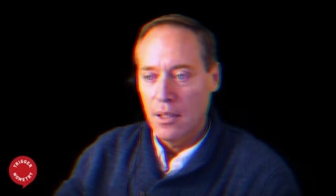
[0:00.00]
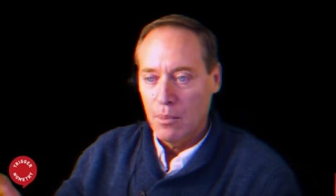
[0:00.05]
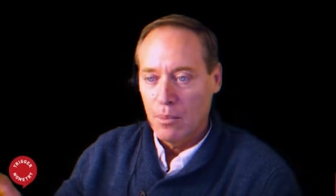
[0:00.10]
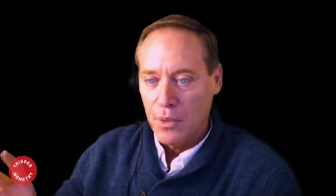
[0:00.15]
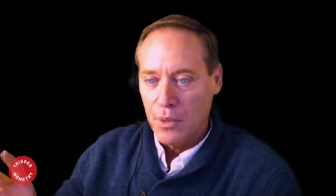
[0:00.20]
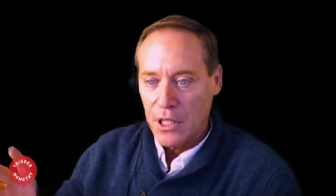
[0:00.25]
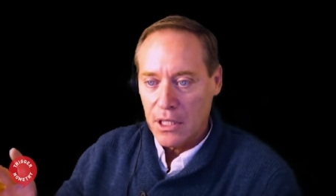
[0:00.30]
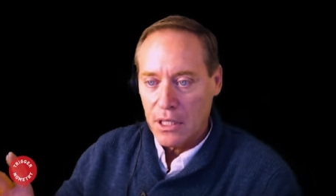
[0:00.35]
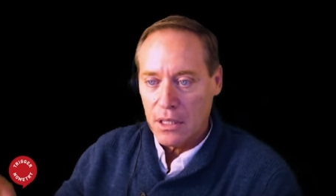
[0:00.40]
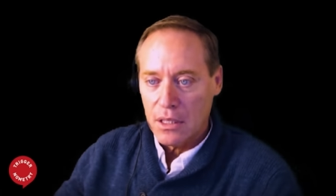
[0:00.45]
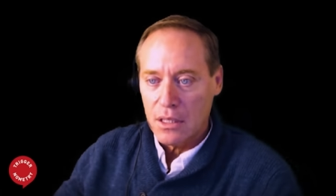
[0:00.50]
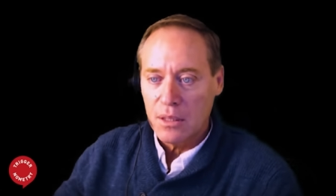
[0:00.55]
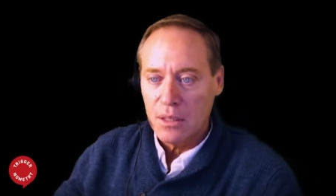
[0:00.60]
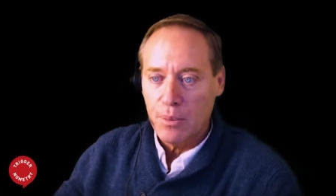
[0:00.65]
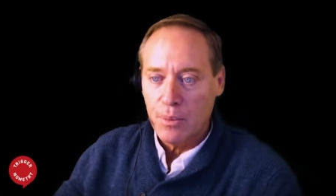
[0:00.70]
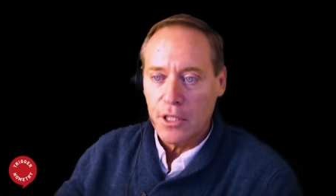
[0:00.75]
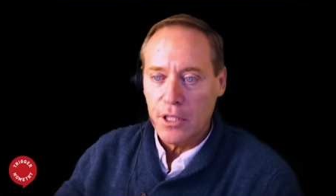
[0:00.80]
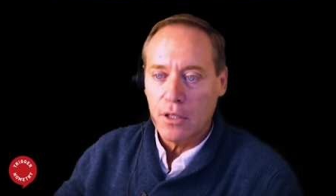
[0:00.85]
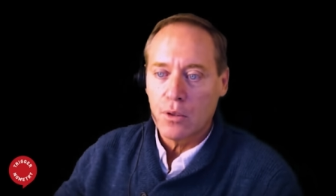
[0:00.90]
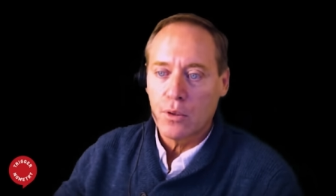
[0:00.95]
Because
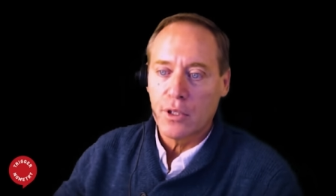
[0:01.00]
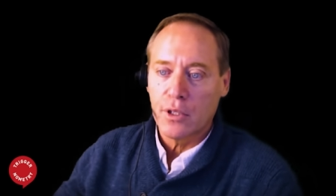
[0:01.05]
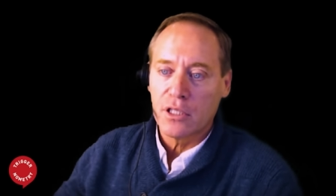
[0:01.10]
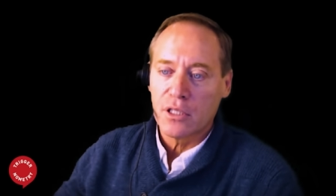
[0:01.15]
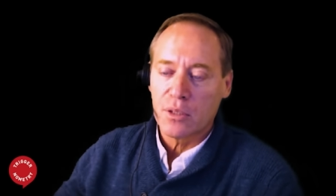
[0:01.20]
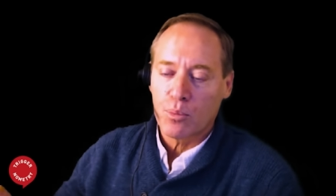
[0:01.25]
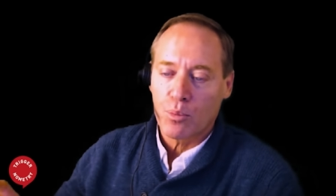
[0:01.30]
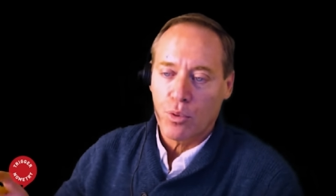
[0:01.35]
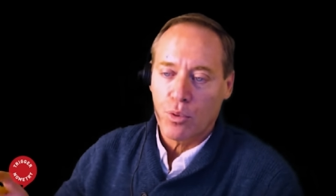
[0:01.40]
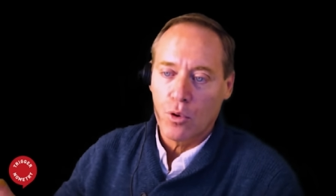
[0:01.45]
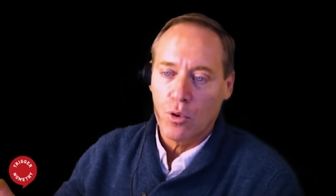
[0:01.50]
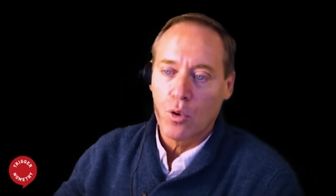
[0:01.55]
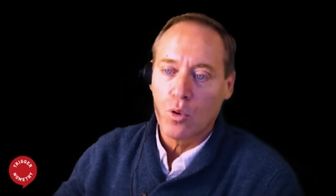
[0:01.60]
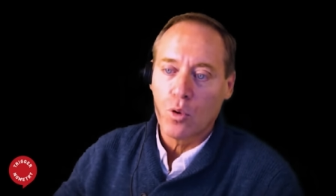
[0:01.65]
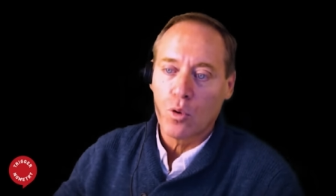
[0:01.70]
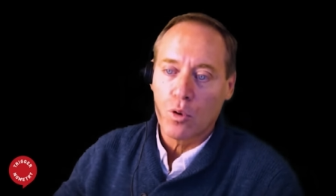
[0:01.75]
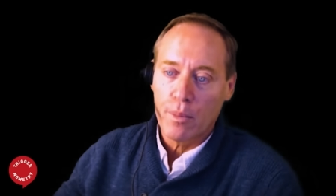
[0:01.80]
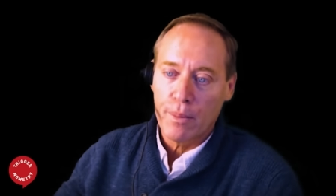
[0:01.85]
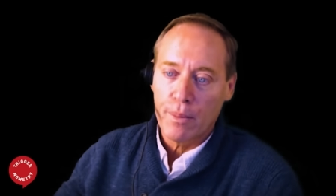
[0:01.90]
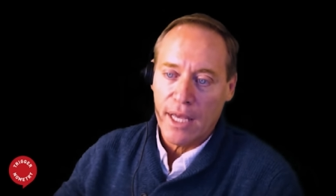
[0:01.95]
Bitcoin is
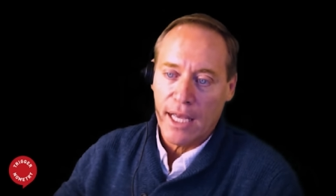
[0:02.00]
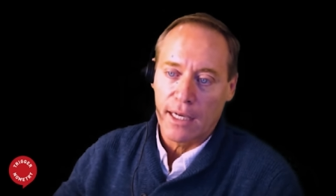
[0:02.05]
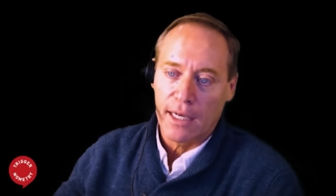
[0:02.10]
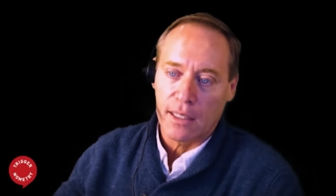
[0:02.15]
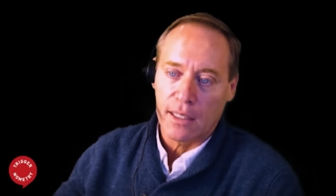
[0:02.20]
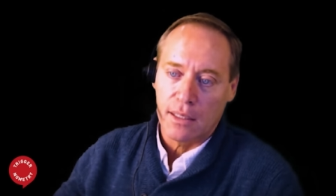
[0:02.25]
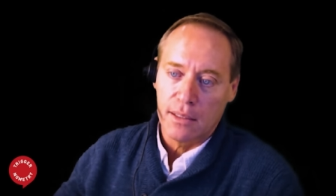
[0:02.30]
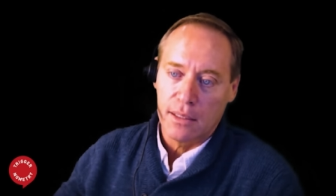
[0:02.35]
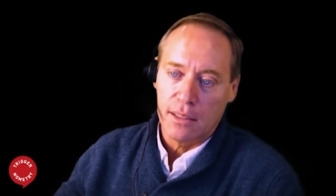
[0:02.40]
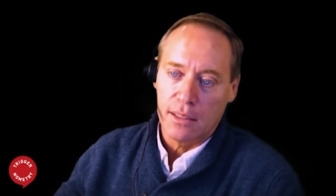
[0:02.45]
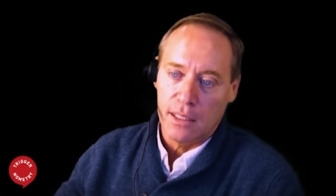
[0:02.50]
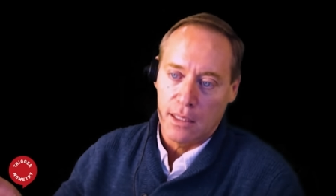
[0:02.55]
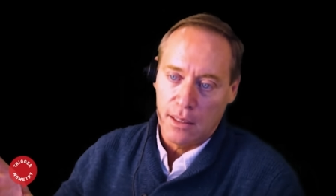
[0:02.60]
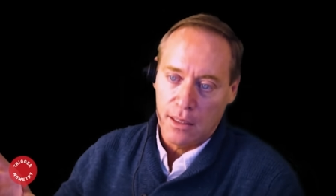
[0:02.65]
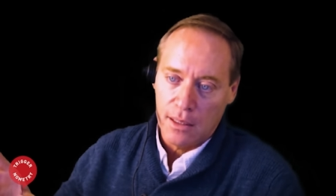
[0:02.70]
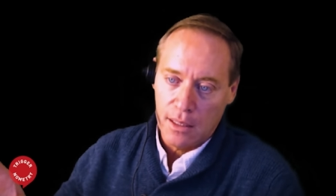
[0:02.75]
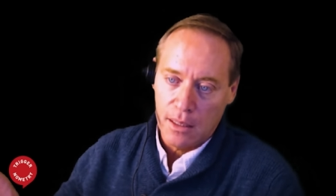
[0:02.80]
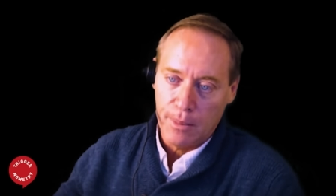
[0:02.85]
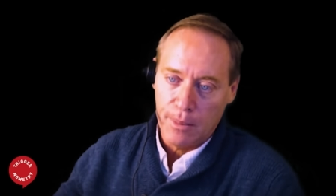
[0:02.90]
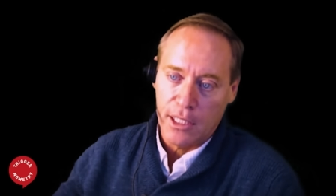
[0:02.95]
programmatically
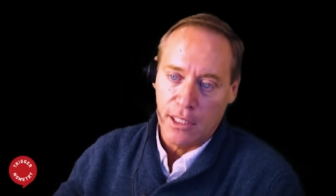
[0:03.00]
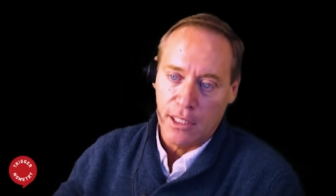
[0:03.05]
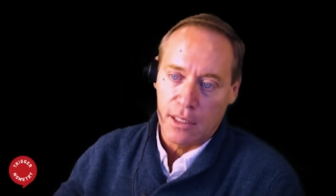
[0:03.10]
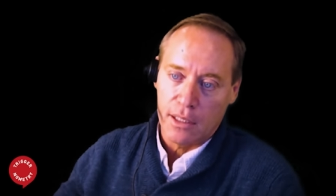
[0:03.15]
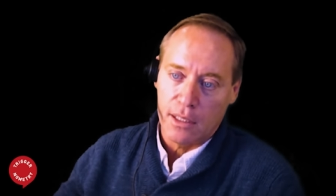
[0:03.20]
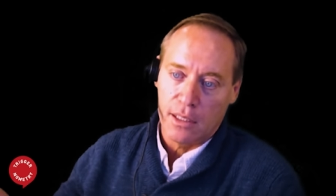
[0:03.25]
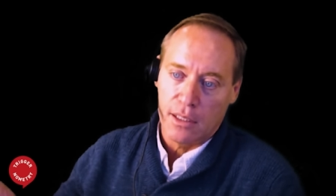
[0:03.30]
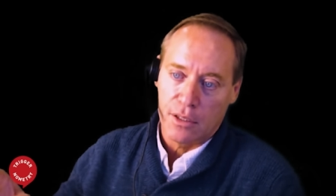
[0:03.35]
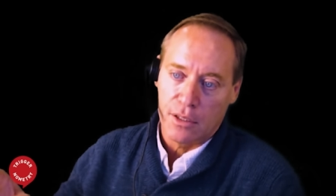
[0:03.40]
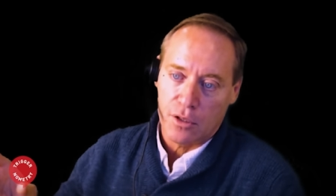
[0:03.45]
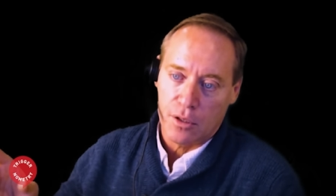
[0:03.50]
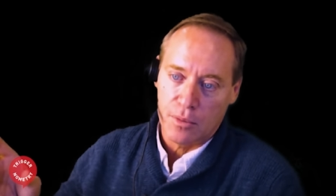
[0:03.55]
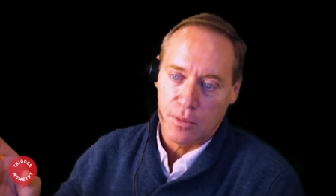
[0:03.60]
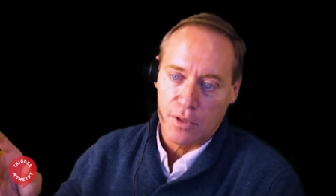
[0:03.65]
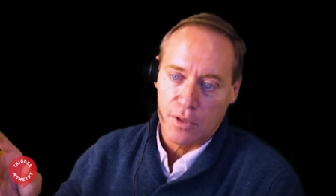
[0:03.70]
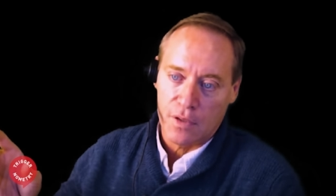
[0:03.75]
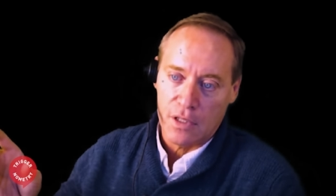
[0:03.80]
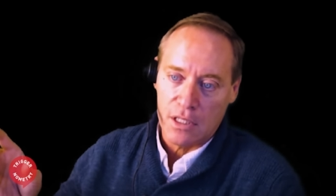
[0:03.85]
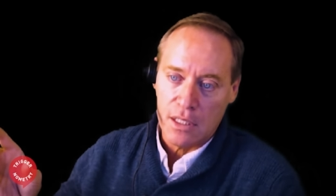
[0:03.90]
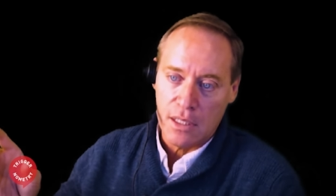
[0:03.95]
limited in terms
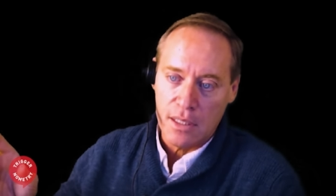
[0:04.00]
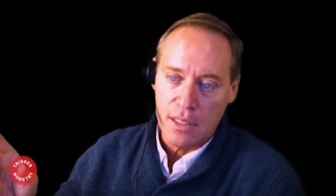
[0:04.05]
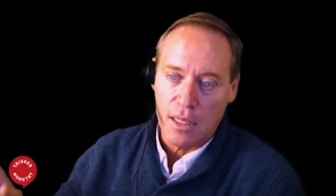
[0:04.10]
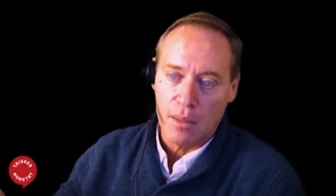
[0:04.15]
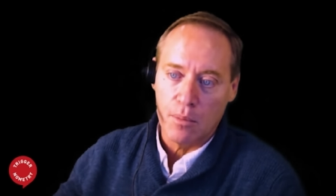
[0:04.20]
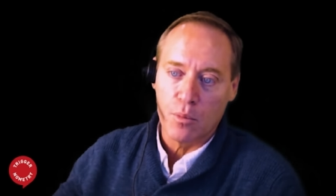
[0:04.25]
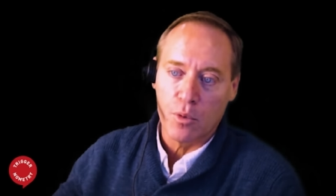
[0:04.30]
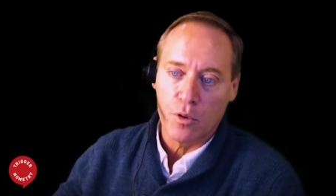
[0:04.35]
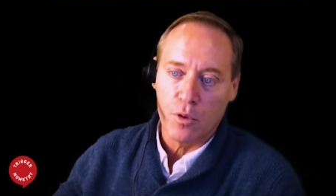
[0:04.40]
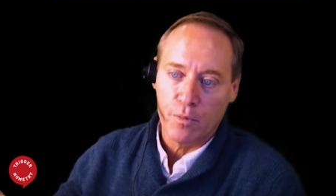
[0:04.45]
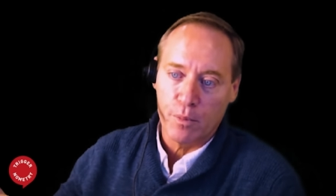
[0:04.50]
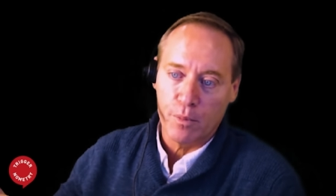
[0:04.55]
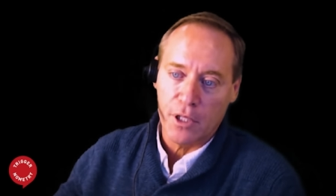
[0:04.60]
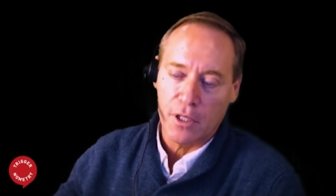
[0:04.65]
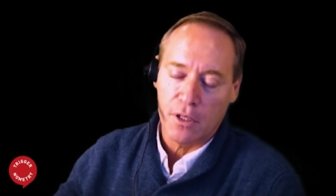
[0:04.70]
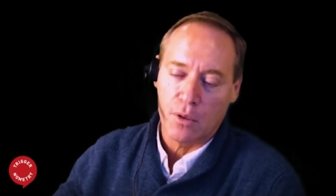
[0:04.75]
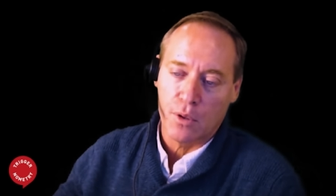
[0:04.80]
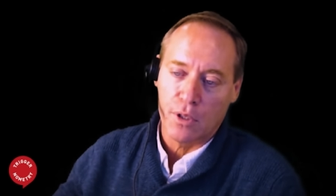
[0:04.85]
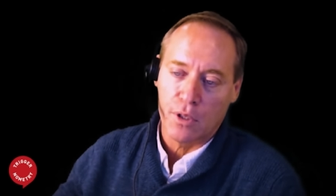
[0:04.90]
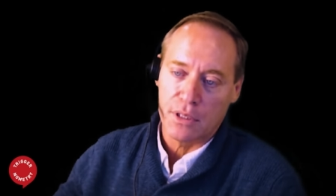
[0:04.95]
of the number of
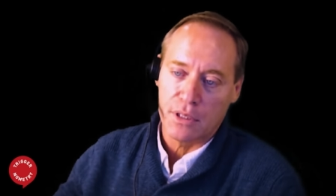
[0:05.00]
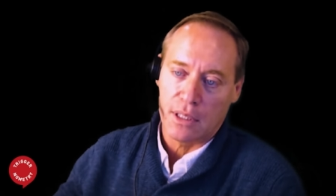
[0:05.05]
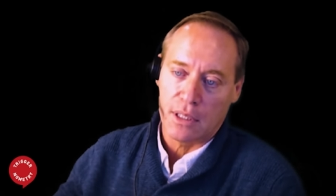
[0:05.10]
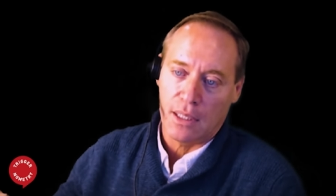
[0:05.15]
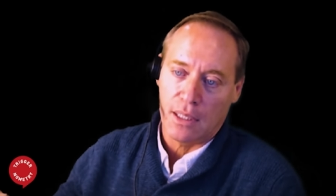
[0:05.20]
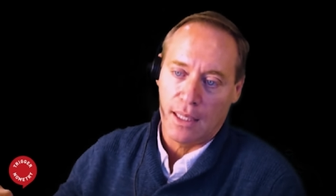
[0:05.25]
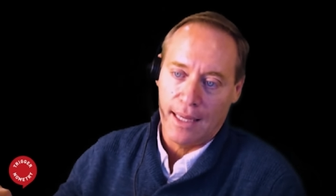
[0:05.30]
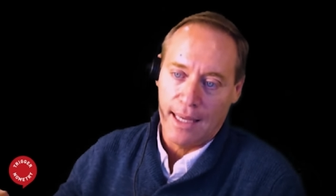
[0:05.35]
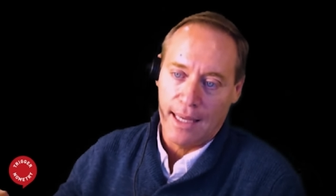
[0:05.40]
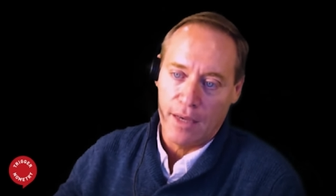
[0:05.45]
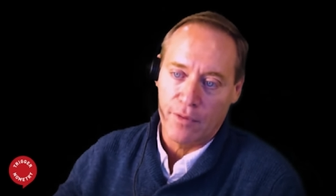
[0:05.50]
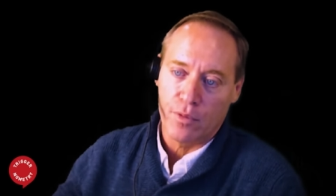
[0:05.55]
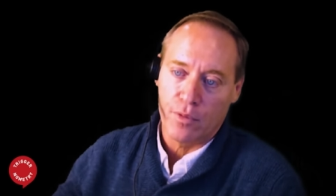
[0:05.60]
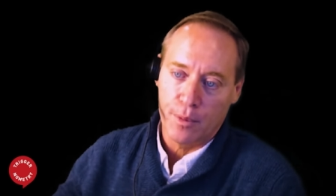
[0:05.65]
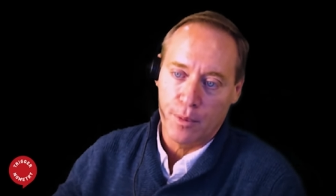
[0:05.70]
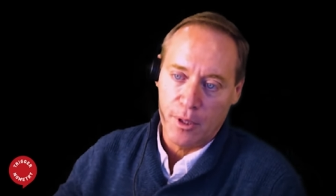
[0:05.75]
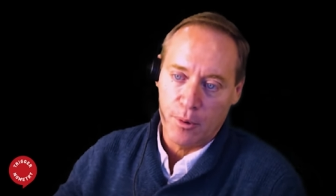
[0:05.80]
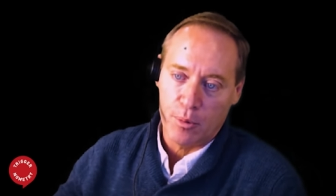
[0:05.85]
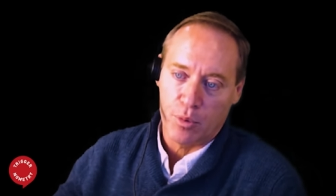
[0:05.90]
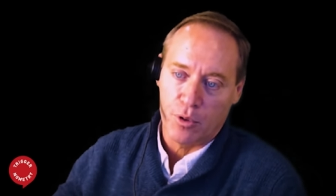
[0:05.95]
Bitcoins that'll ever
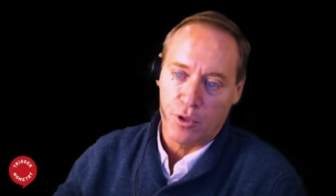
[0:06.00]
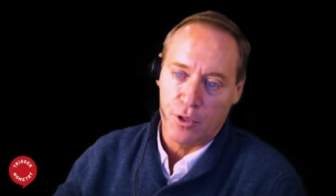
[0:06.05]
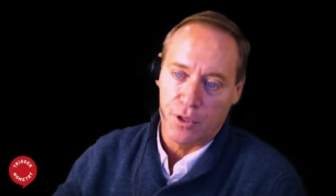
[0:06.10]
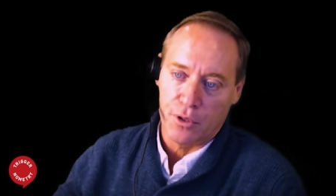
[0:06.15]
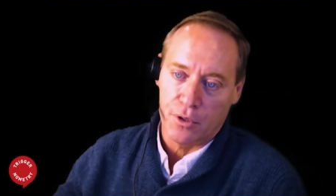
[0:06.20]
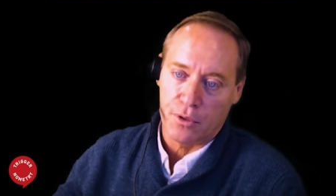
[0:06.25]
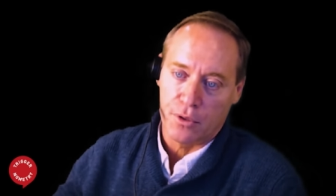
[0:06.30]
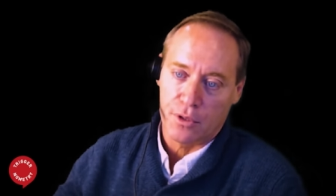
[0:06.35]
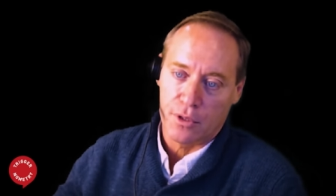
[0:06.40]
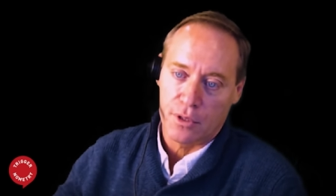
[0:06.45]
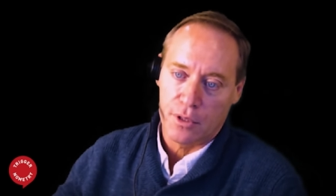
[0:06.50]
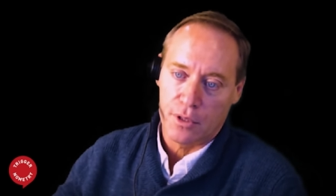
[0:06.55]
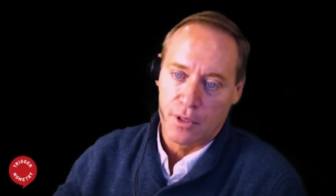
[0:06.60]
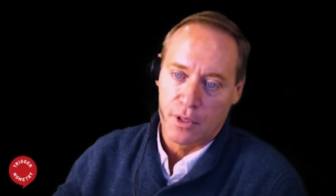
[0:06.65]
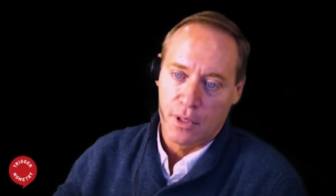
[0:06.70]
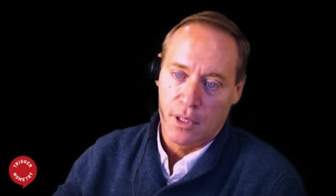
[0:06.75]
be produced,